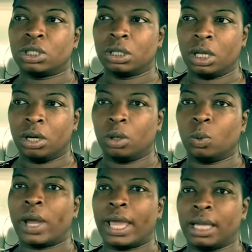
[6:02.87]
learn
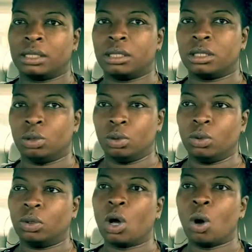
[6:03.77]
ways
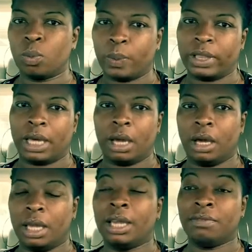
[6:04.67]
to cope with it
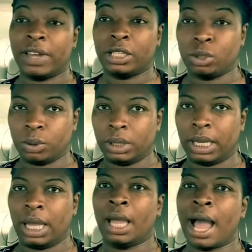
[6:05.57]

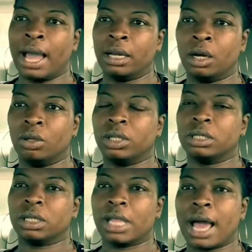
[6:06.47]
eventually. I know
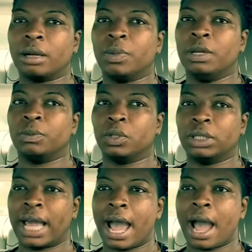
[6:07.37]
there's a lot of people
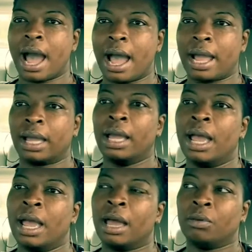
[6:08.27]
that I
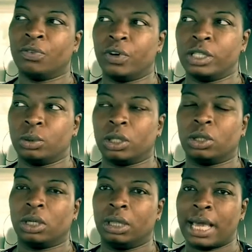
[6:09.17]
am friends with
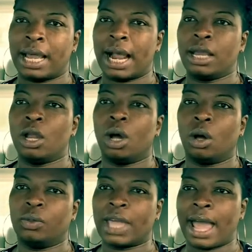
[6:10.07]
and that I
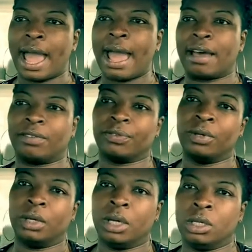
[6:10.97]
know that have,
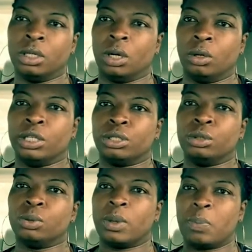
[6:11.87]

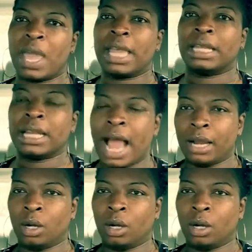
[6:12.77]
issues with pain, and I